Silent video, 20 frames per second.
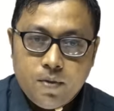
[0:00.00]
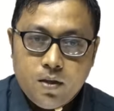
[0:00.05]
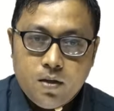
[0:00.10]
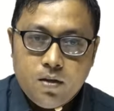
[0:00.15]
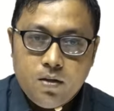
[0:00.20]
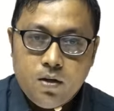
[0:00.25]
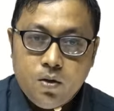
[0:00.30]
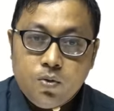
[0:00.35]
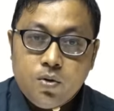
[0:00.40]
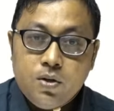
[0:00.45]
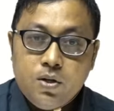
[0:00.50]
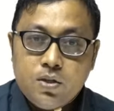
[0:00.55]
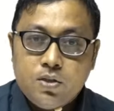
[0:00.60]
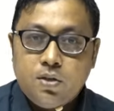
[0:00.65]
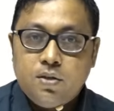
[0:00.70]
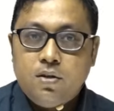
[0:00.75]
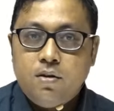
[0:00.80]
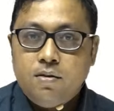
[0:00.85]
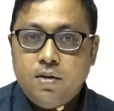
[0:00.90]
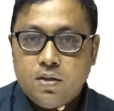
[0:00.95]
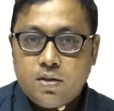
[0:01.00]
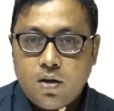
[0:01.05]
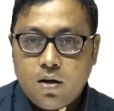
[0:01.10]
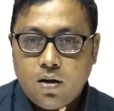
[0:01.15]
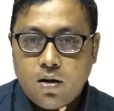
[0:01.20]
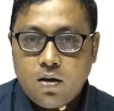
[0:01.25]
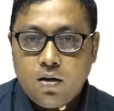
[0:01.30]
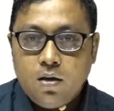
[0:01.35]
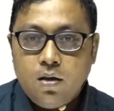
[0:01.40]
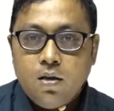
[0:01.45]
due to dissociative
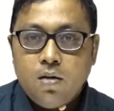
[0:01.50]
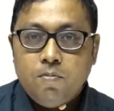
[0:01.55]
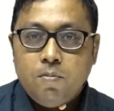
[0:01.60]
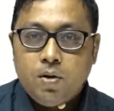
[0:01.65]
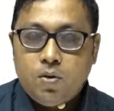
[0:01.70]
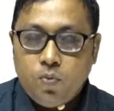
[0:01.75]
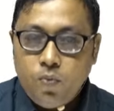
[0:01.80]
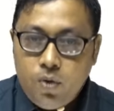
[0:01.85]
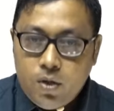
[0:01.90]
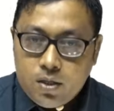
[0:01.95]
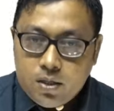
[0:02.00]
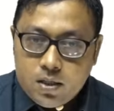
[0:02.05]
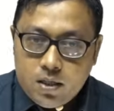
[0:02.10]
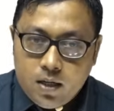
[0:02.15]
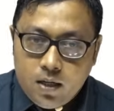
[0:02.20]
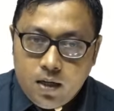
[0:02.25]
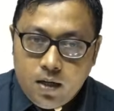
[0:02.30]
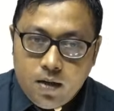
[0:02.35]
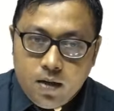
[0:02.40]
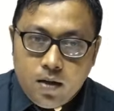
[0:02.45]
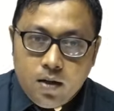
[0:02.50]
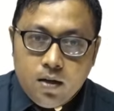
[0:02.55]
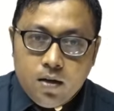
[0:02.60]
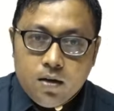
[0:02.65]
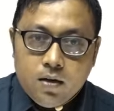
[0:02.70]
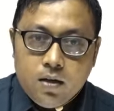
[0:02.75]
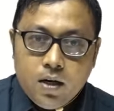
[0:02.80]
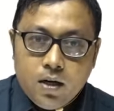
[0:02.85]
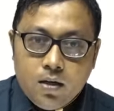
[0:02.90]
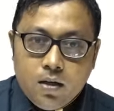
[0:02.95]
disorder, but we see
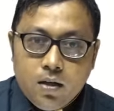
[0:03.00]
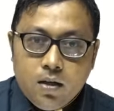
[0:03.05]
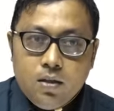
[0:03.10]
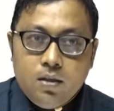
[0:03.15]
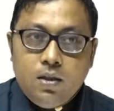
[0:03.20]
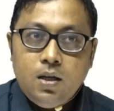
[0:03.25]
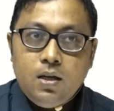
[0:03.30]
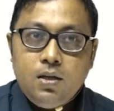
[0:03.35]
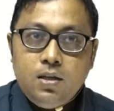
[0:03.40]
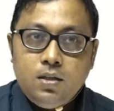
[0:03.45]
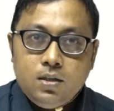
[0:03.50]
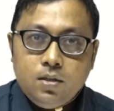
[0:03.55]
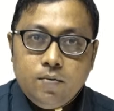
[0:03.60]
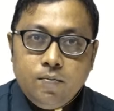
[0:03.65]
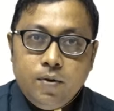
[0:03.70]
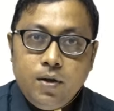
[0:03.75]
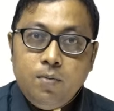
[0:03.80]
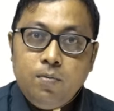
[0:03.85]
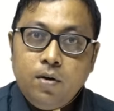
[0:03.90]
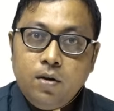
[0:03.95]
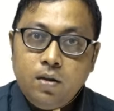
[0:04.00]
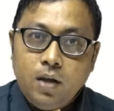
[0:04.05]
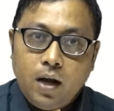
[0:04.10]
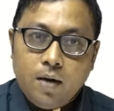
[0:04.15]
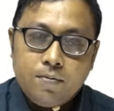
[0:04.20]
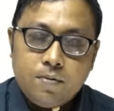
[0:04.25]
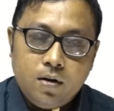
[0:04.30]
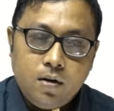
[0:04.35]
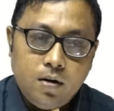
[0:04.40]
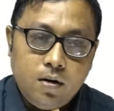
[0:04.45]
that there is, even
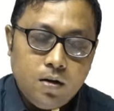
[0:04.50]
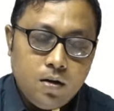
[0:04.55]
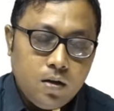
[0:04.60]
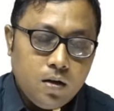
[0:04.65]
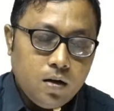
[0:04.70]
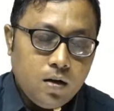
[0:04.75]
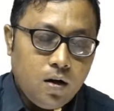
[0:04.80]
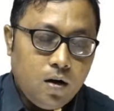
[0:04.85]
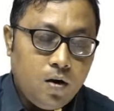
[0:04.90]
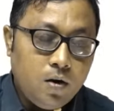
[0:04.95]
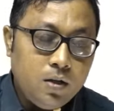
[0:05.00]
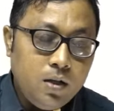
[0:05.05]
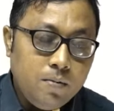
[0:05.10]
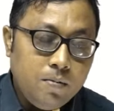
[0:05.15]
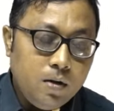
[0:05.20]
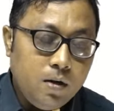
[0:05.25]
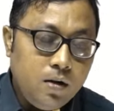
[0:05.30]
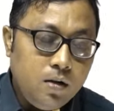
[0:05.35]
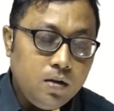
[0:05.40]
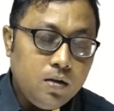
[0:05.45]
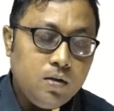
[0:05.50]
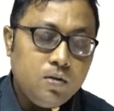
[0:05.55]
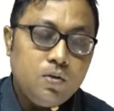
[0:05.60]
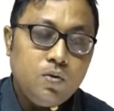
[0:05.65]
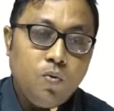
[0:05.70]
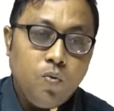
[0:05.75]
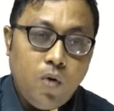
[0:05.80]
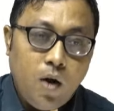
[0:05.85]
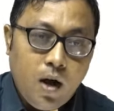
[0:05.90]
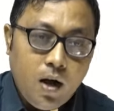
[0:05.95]
after unable to
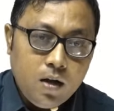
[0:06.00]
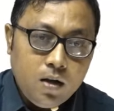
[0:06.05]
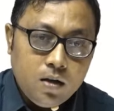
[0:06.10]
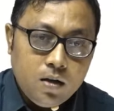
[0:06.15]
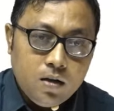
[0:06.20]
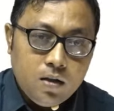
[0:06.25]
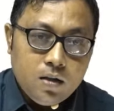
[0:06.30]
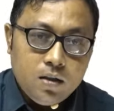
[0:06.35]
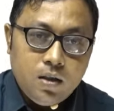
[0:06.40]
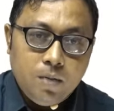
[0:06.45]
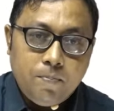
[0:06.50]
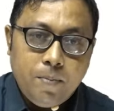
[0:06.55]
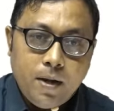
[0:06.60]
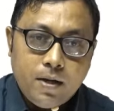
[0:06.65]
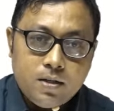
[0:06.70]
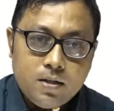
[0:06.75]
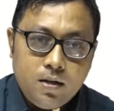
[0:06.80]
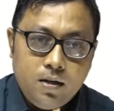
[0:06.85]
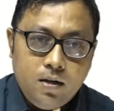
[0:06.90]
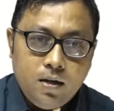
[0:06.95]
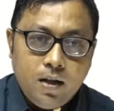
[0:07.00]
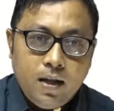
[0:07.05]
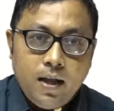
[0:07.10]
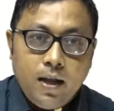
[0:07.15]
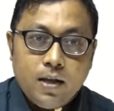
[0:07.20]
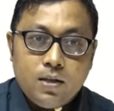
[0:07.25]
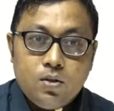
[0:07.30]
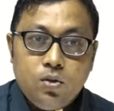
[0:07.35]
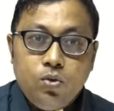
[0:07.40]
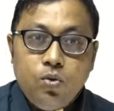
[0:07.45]
walk, the patient
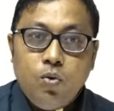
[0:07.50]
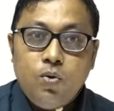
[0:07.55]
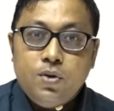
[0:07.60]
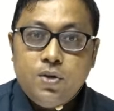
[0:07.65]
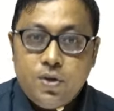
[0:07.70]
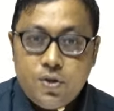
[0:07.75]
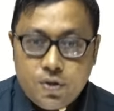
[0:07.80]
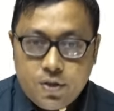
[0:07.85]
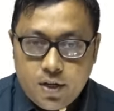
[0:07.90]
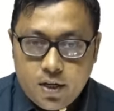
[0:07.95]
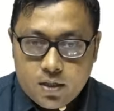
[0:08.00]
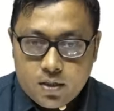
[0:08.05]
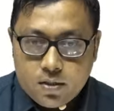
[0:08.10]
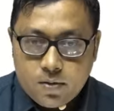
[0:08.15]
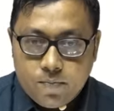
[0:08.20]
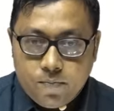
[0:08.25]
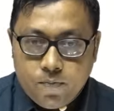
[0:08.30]
has no distress.